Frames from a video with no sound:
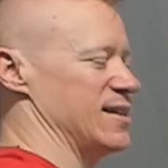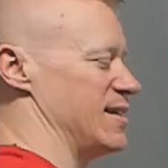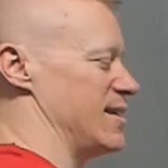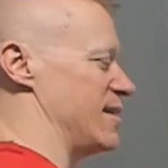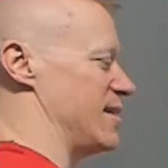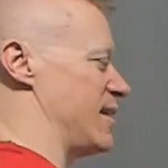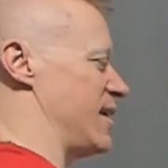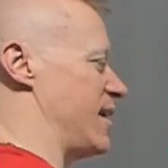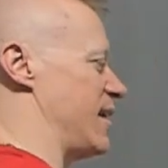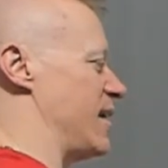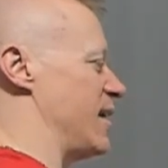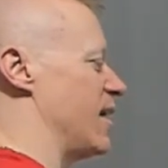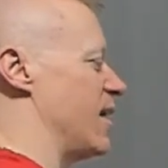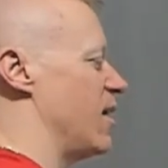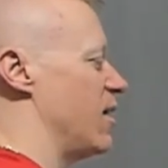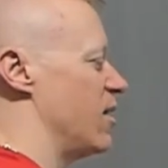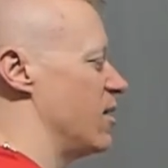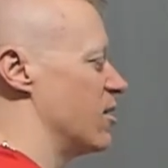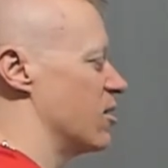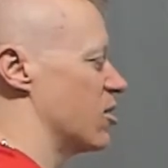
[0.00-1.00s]
the
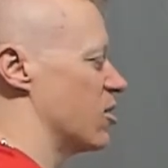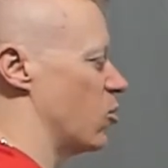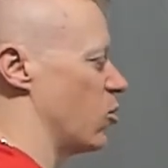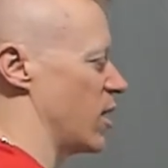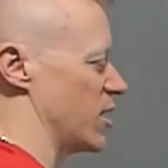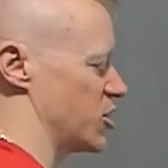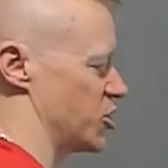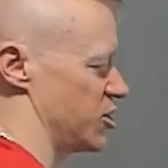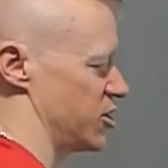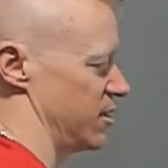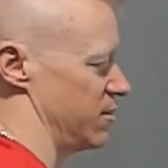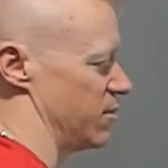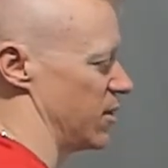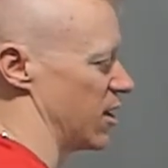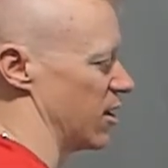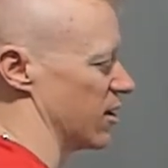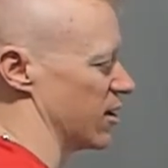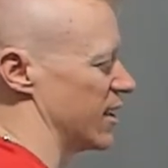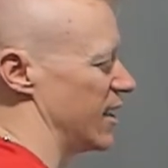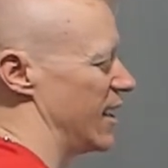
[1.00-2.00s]
question
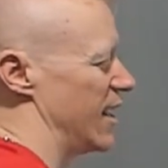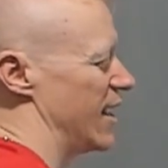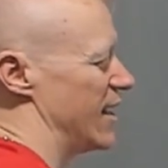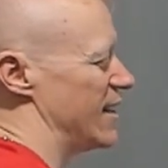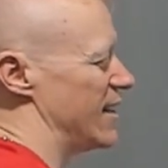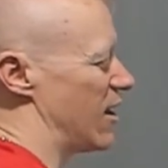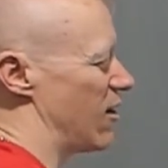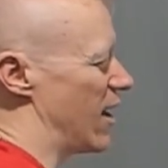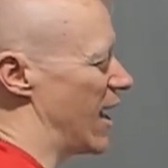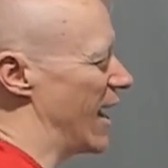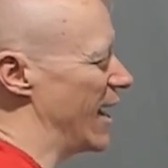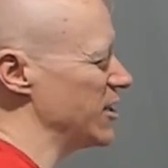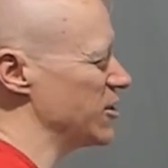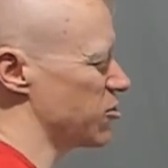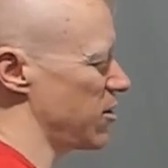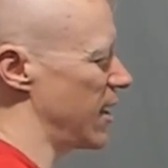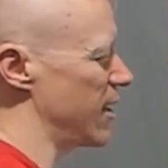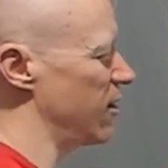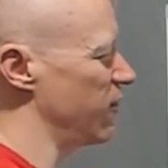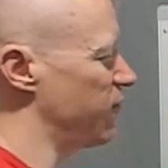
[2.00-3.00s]
mark. Now, I
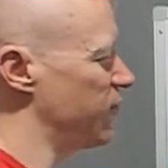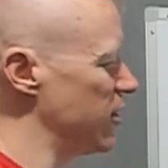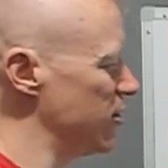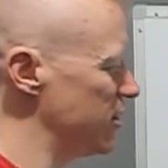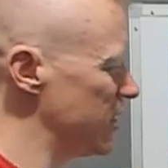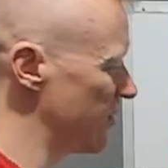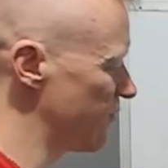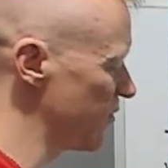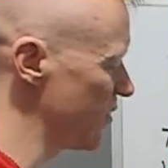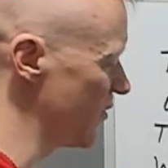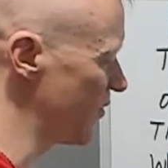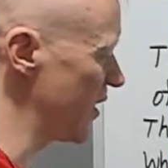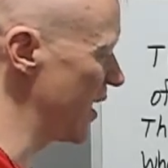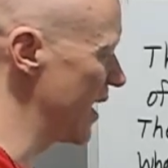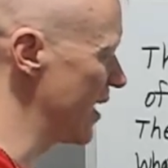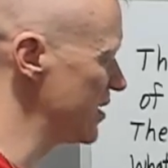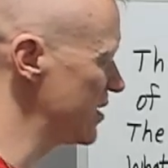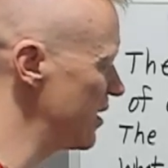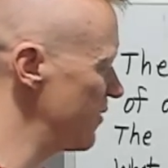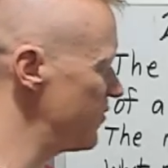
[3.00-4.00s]
tried a few different
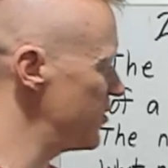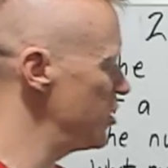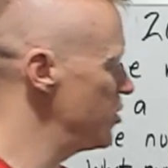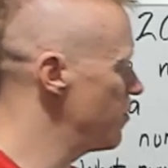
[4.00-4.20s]
things. If you